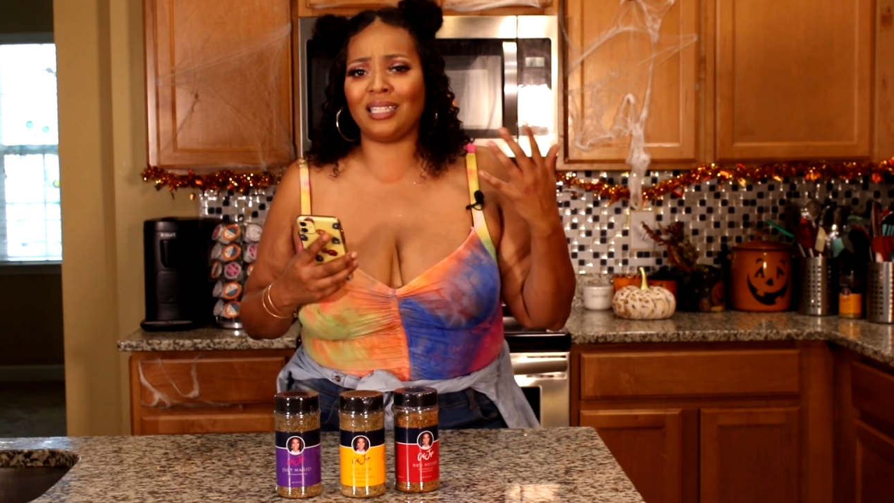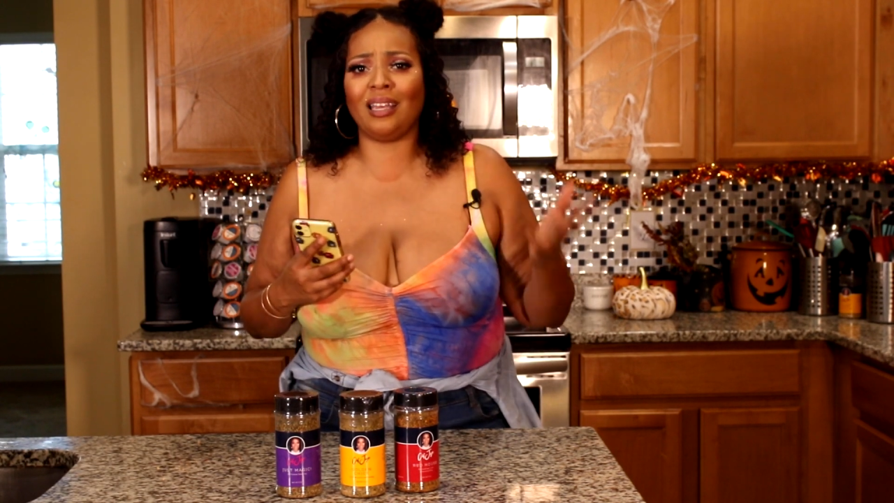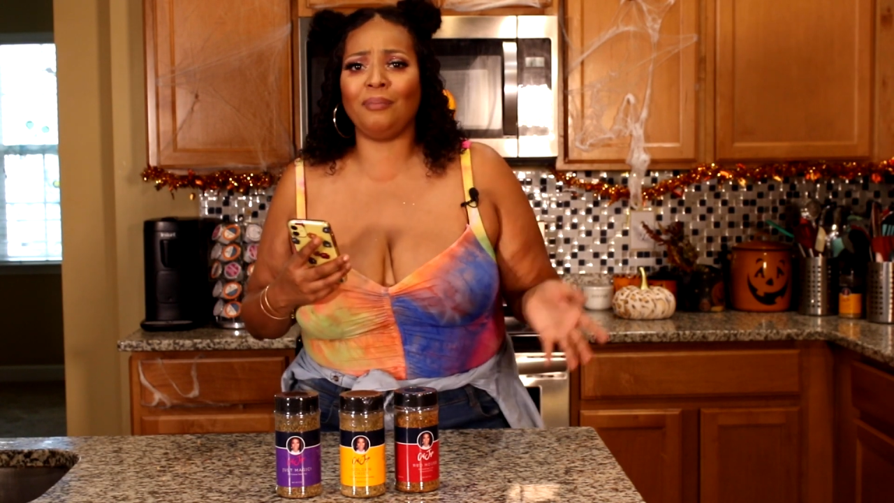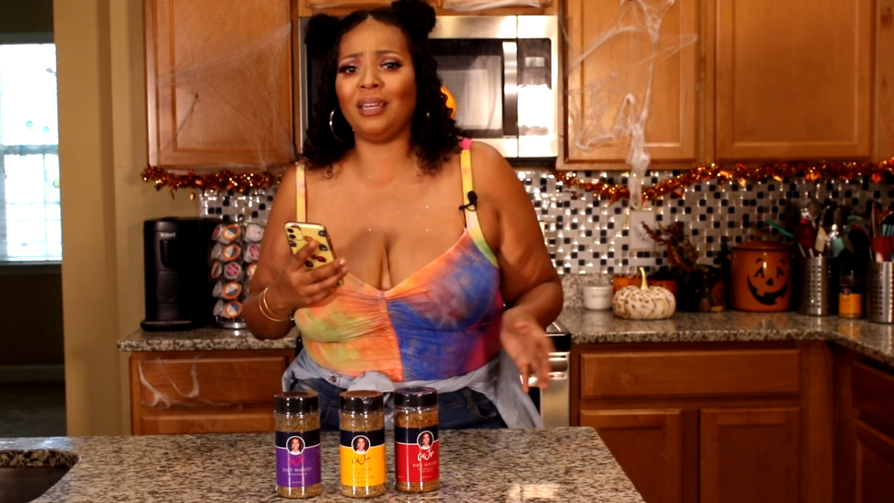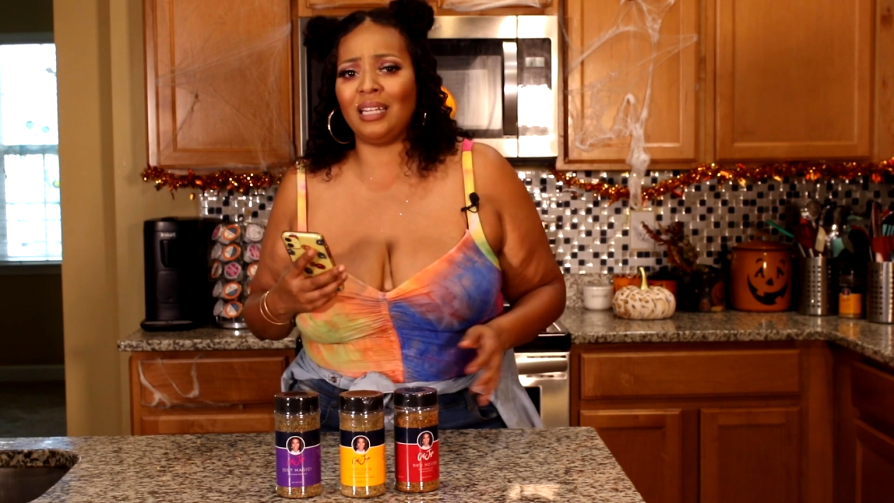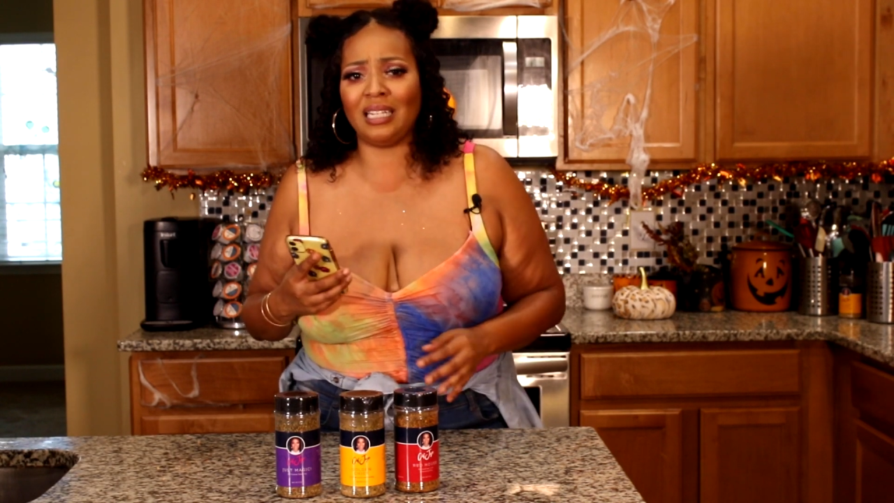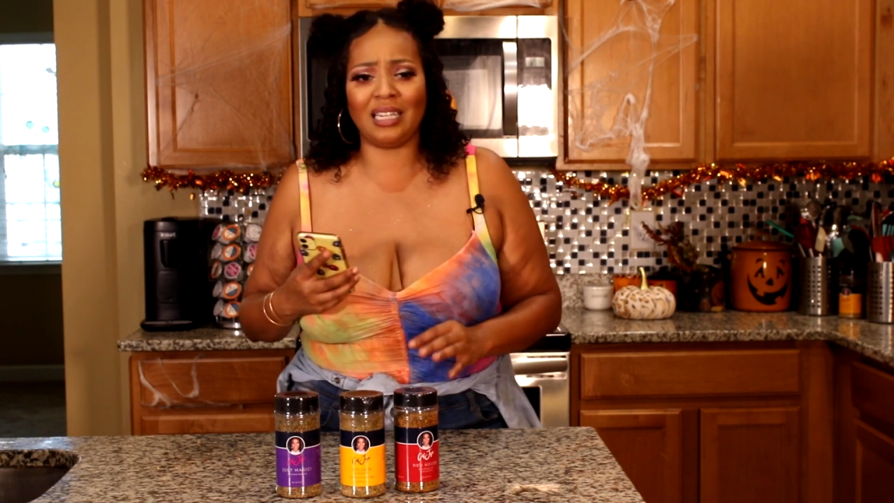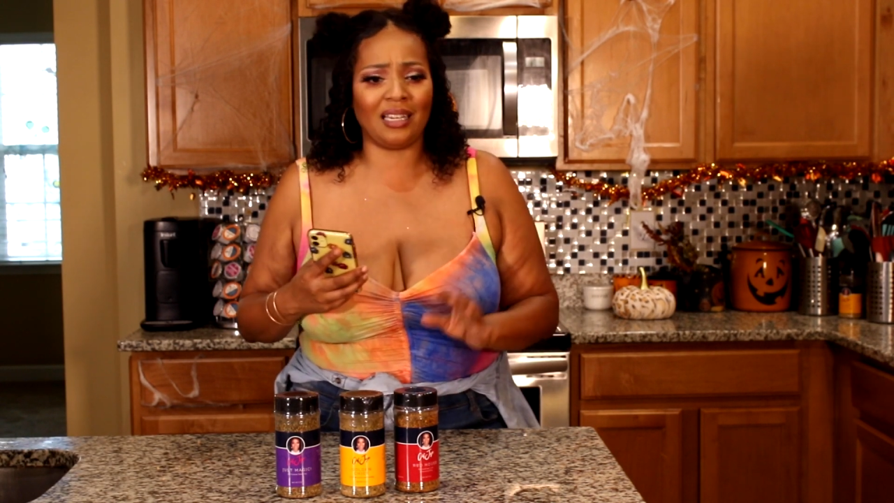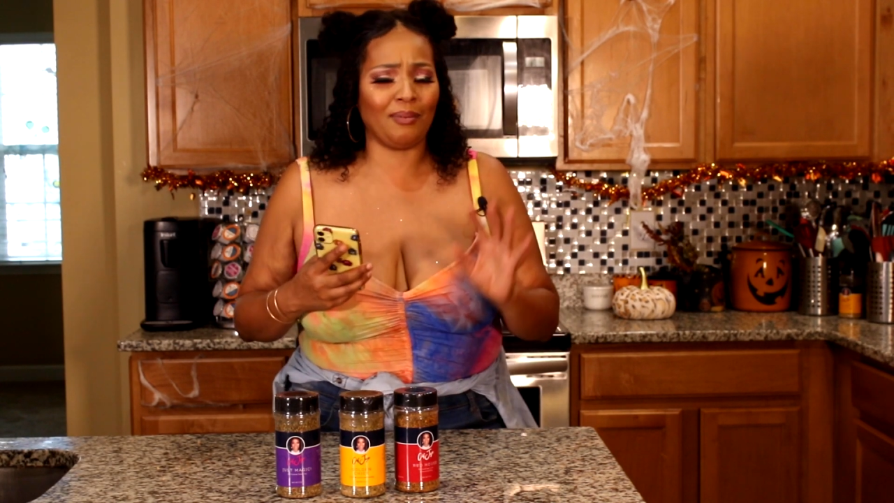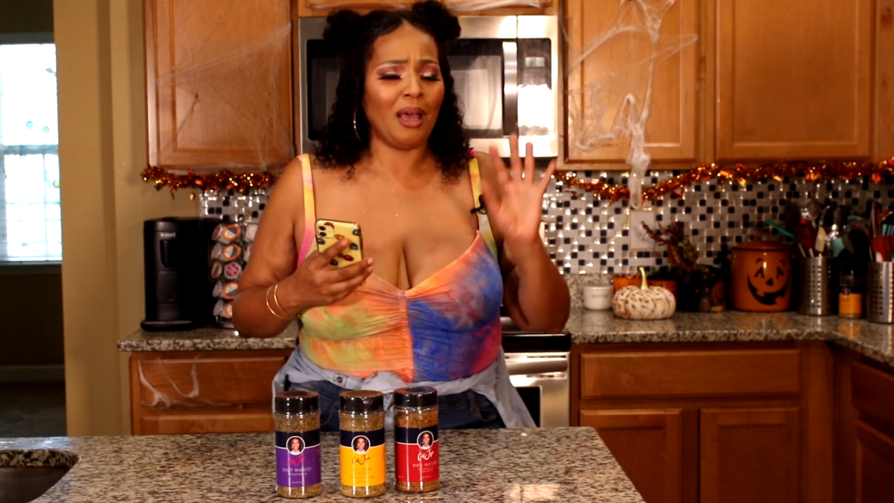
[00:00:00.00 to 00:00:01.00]
Send me a
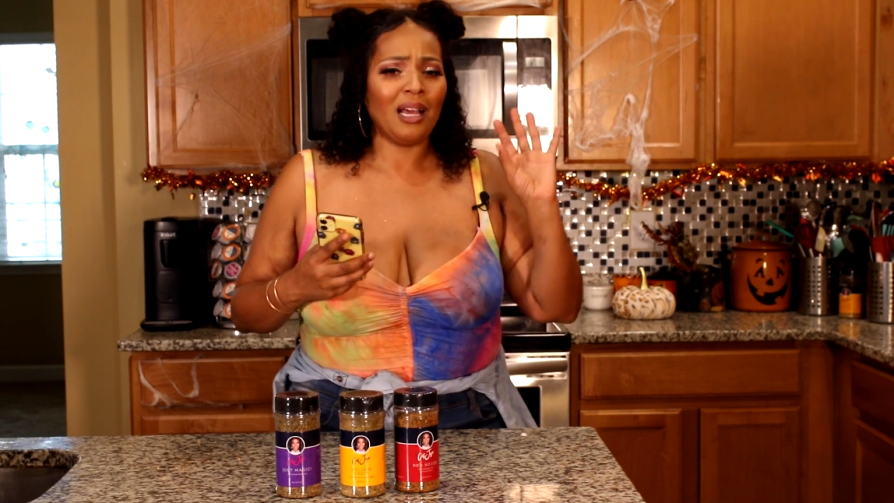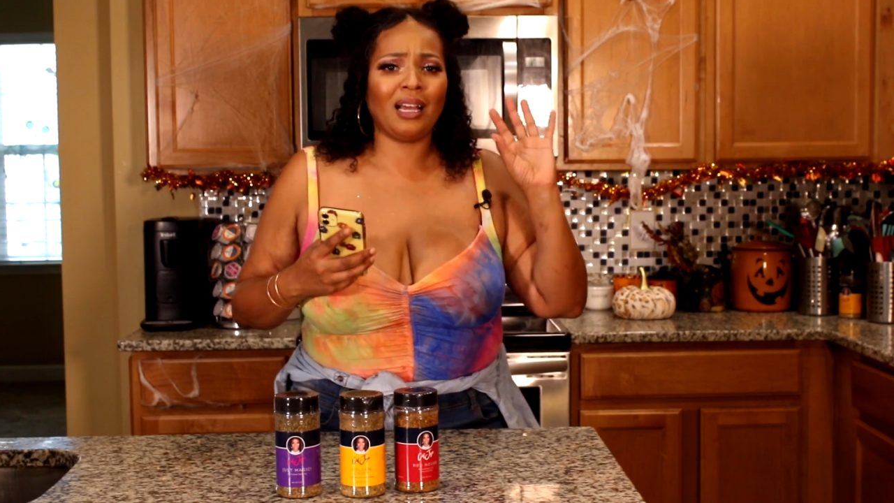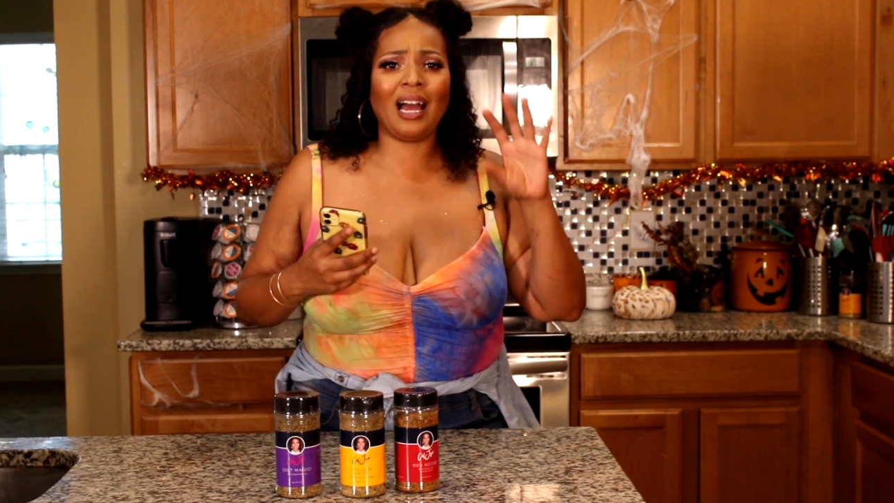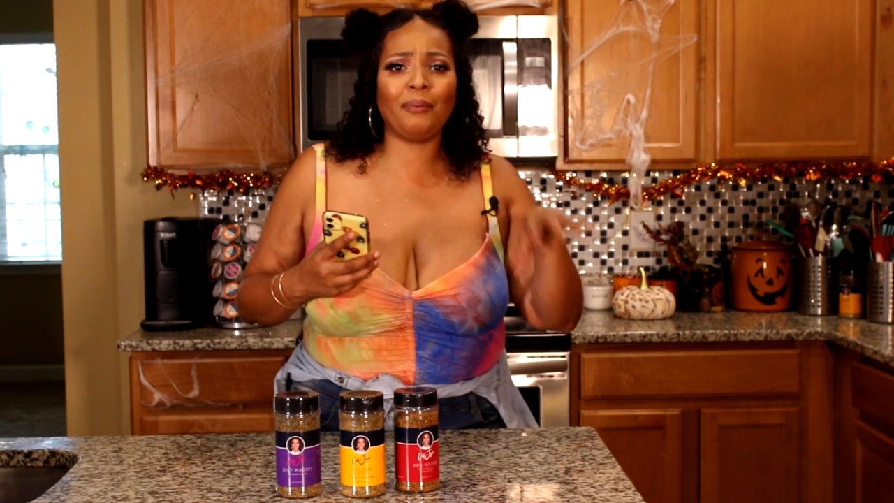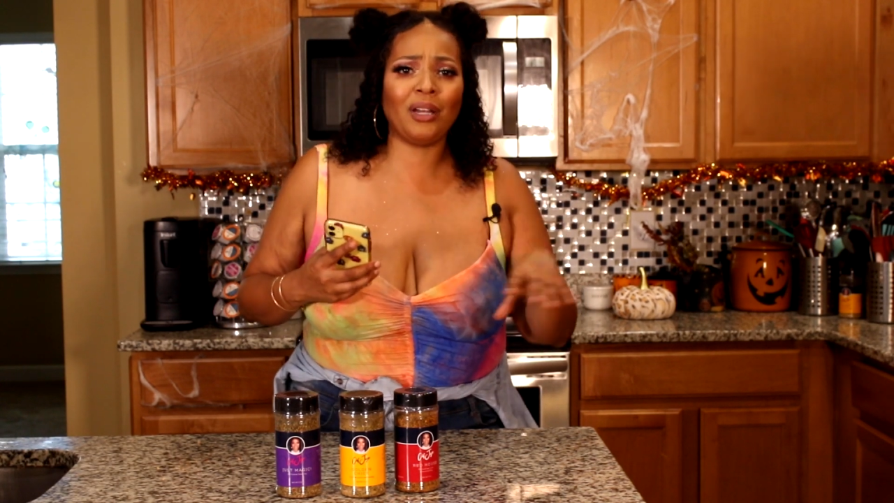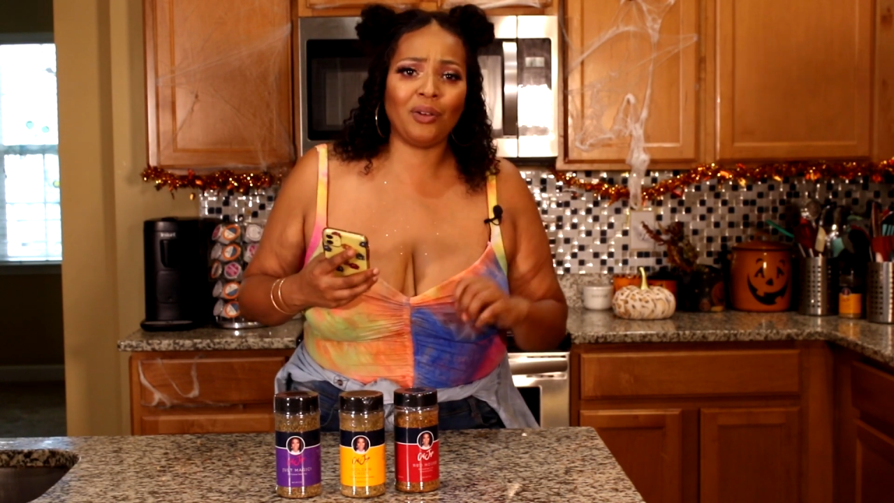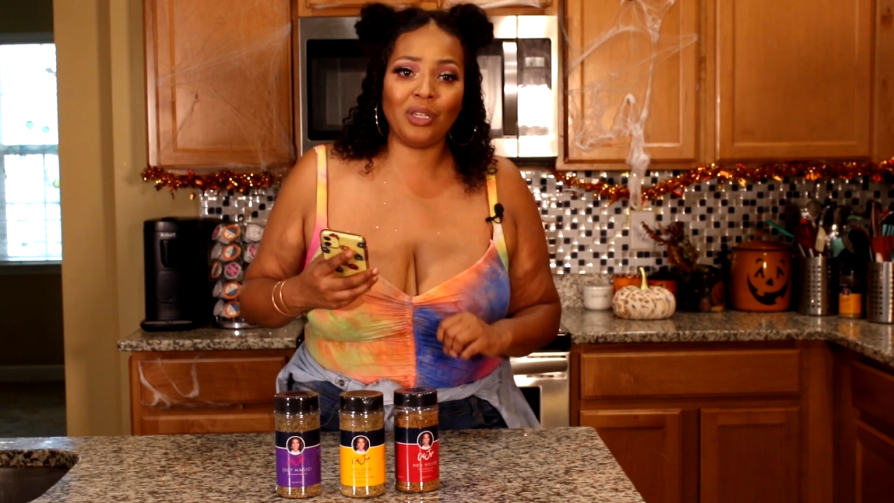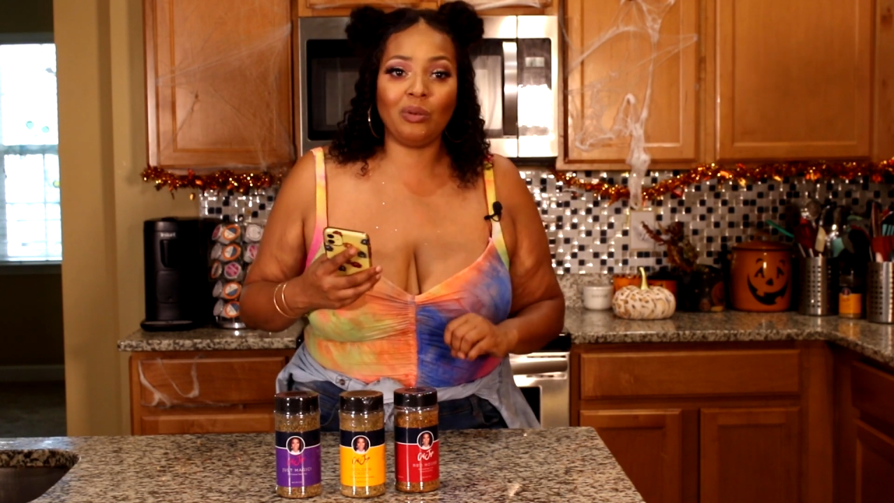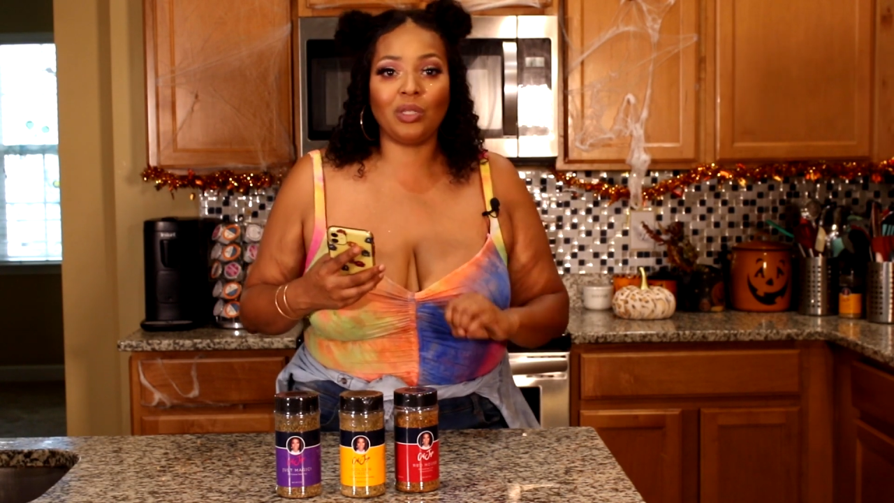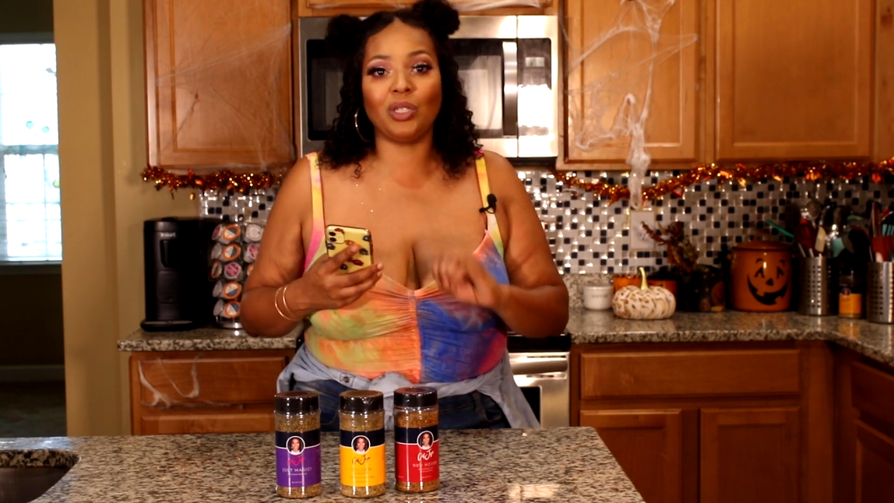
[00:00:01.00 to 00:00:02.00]
DM, comment
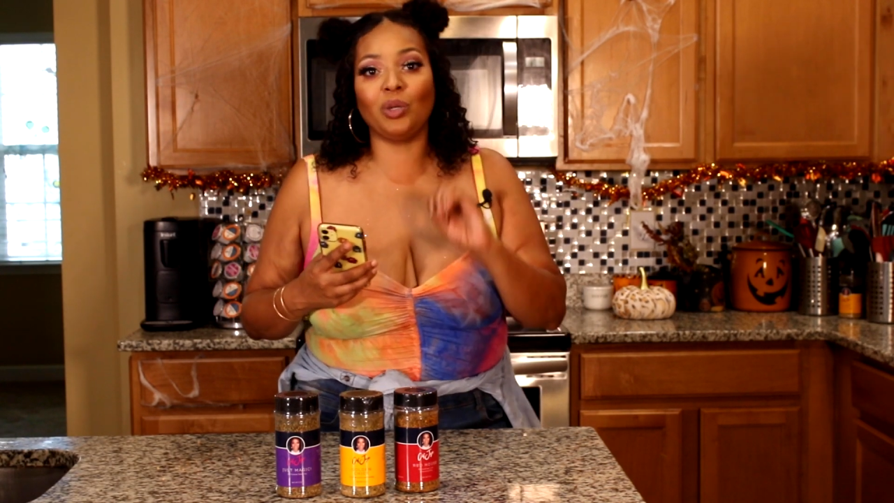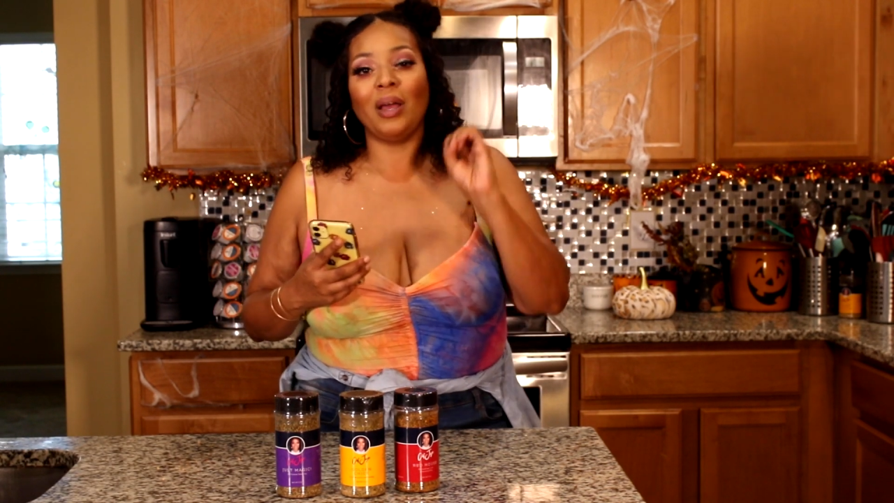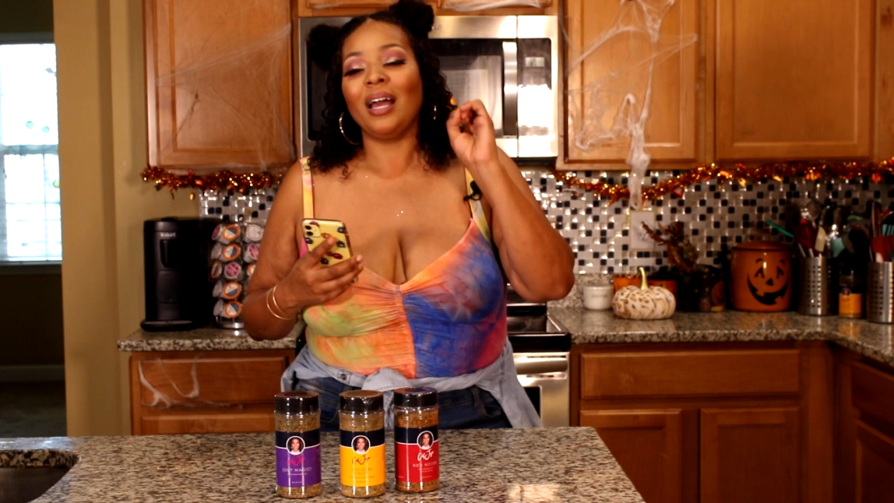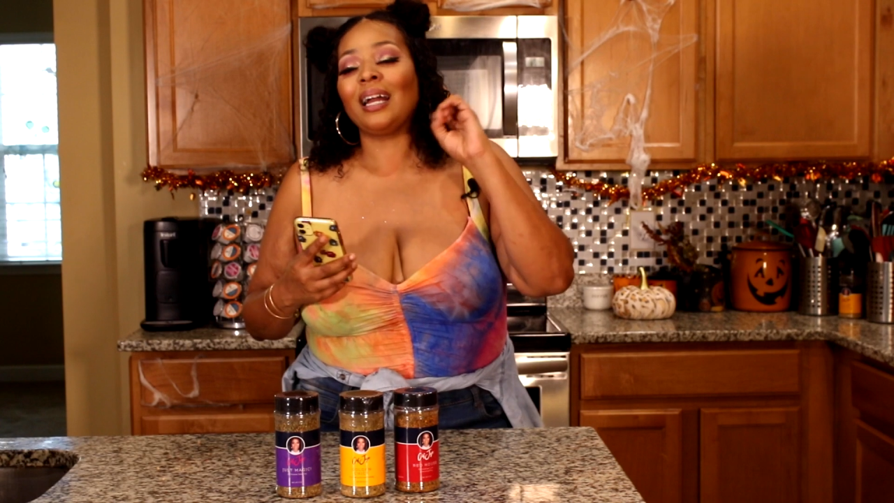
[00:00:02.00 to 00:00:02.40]
on YouTube,